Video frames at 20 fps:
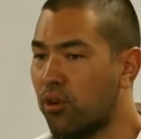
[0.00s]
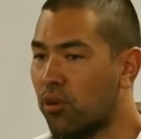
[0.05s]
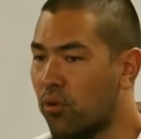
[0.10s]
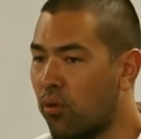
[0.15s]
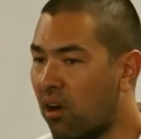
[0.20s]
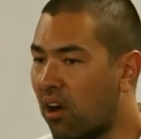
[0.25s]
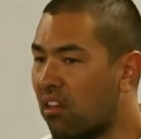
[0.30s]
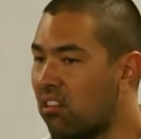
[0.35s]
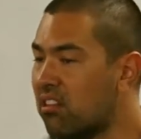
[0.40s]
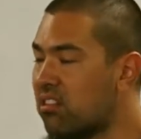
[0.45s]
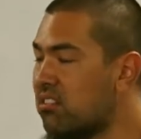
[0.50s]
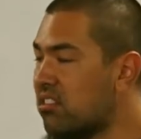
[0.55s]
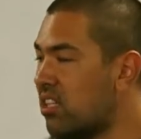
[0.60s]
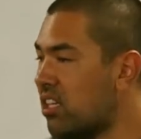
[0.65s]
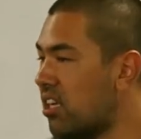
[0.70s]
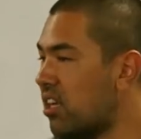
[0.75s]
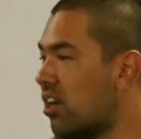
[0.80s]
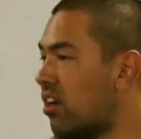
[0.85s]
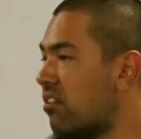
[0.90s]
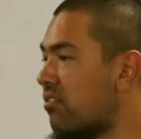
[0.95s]
the
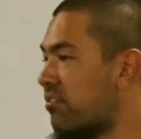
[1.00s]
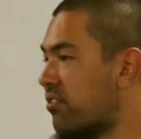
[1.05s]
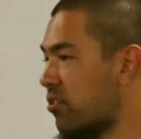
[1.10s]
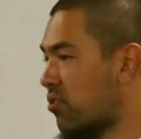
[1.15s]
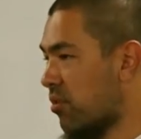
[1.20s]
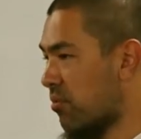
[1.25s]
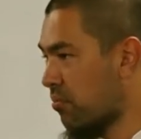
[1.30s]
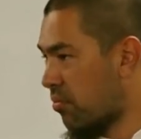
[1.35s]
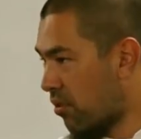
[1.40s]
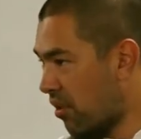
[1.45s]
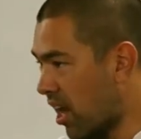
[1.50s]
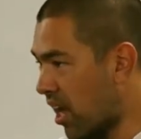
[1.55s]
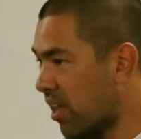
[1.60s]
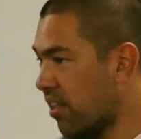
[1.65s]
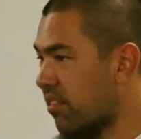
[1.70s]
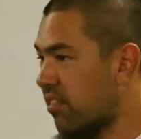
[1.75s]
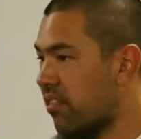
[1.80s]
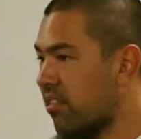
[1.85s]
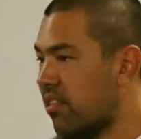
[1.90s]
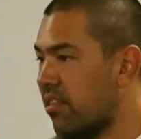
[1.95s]
quality of your
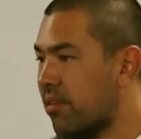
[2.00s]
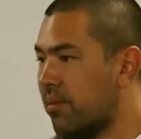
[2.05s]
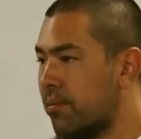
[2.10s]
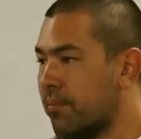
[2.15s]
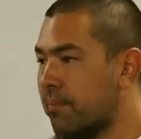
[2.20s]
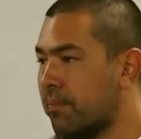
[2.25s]
breath.